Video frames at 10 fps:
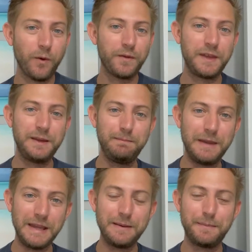the
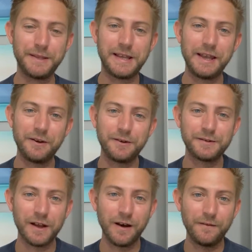meat and
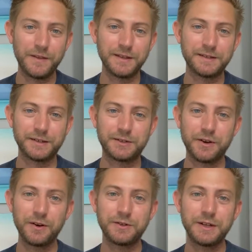potatoes of this
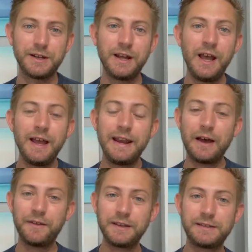excursion.
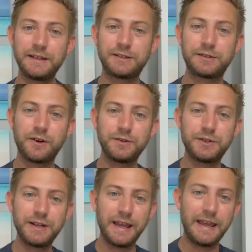Now this
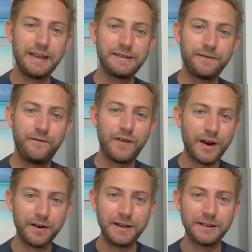excursion is
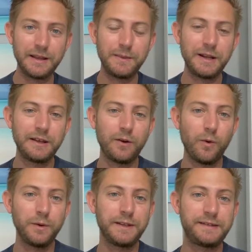very limited.
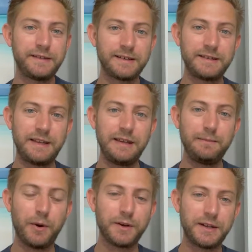Only 16
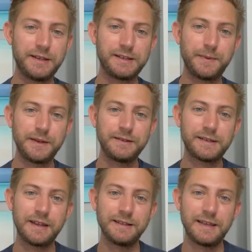participants
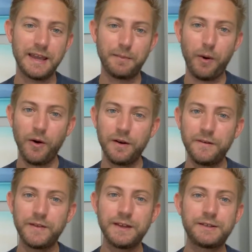can take part
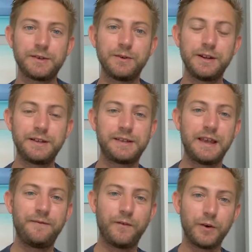of this, so it is
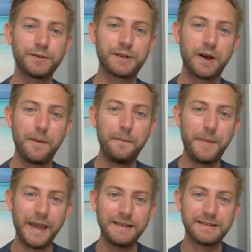a first come
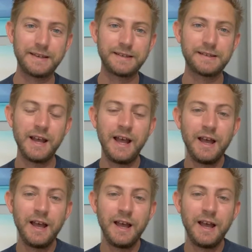basis.